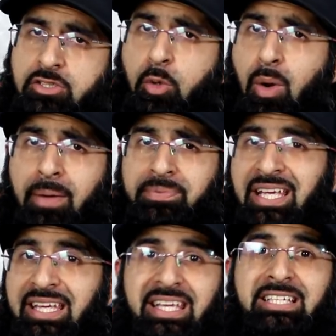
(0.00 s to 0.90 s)
So what I'm
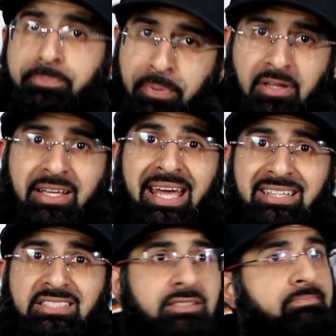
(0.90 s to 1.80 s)
saying is Bill
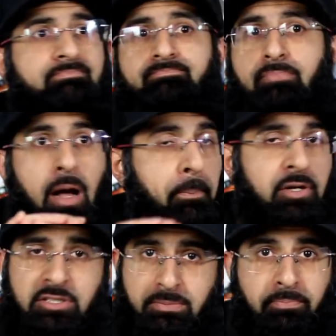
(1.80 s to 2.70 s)
Gates,
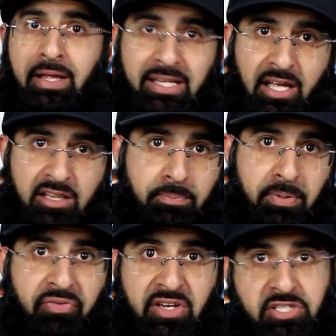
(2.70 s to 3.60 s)
amongst many other
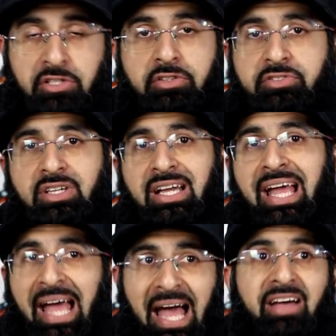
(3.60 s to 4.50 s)
professionals,
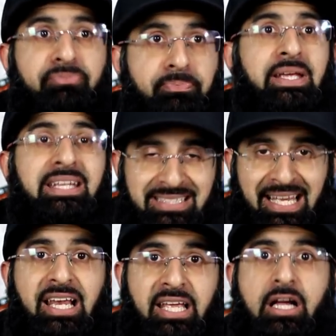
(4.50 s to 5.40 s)
have been
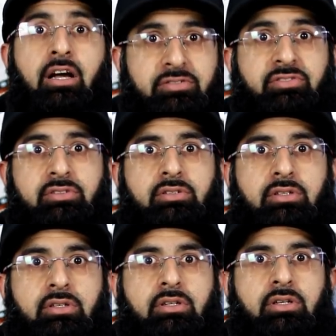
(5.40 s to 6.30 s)
telling us
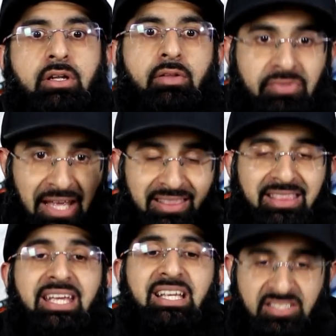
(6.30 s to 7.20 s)

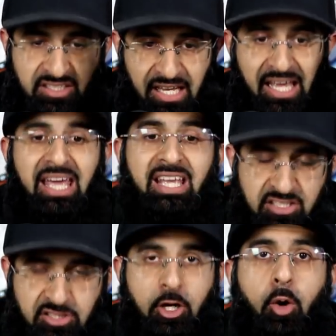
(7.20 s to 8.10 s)
that this
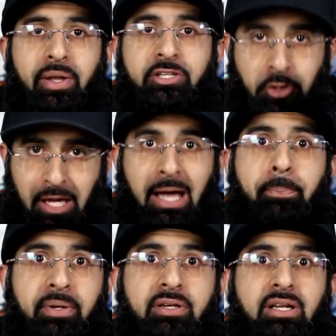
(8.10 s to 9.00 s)
is going to
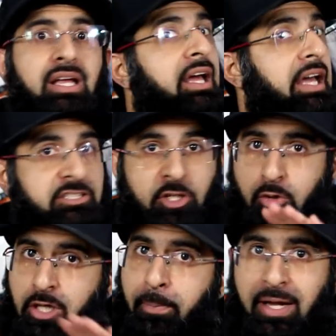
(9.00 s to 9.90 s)
happen, it's
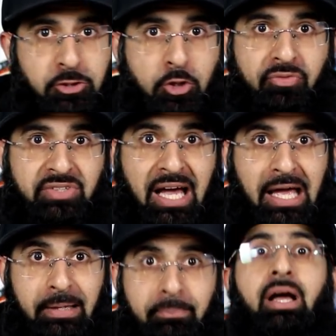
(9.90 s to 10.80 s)
only a matter of
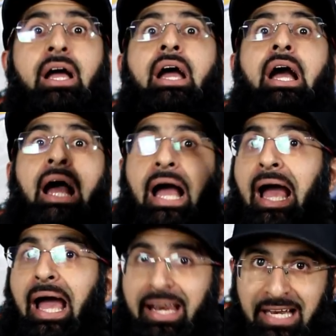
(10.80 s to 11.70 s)
time
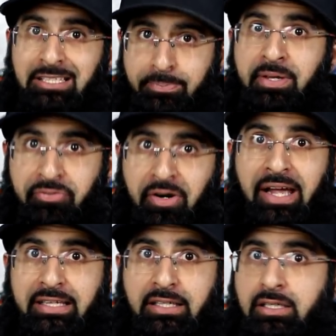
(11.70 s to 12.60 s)
and let's be
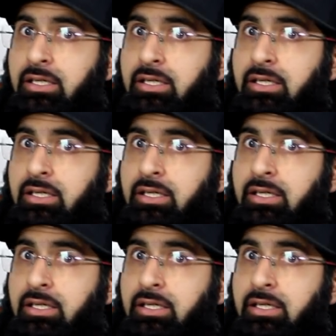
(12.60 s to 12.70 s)
frank,